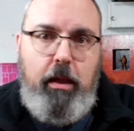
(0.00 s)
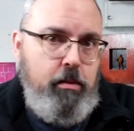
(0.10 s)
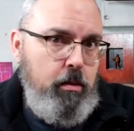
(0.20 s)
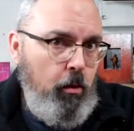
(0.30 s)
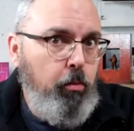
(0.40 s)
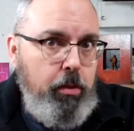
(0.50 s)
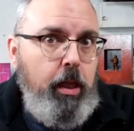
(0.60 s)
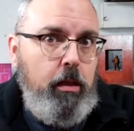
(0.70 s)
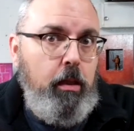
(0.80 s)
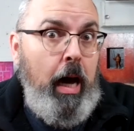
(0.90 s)
and it'll
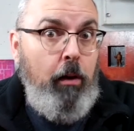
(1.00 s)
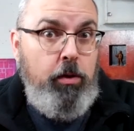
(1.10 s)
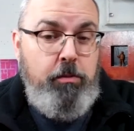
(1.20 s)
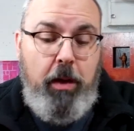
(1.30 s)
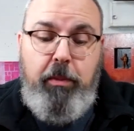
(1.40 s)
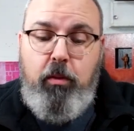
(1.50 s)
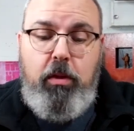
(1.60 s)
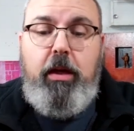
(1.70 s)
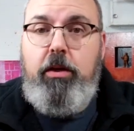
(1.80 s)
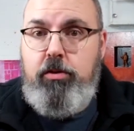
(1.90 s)
bleed a lot, which might be
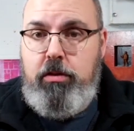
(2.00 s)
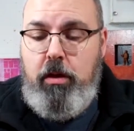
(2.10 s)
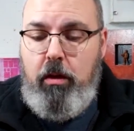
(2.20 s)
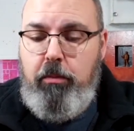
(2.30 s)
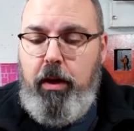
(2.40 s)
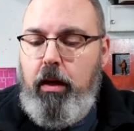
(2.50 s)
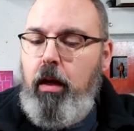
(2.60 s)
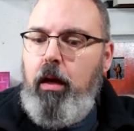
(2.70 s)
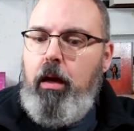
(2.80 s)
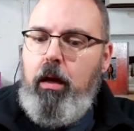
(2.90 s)
really interesting, but
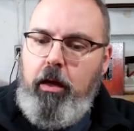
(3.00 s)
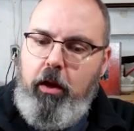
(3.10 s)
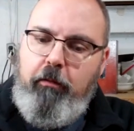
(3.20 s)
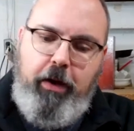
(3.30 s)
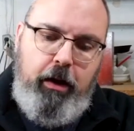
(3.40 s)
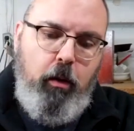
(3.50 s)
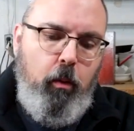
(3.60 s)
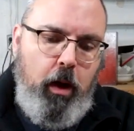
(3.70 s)
you know, if I don't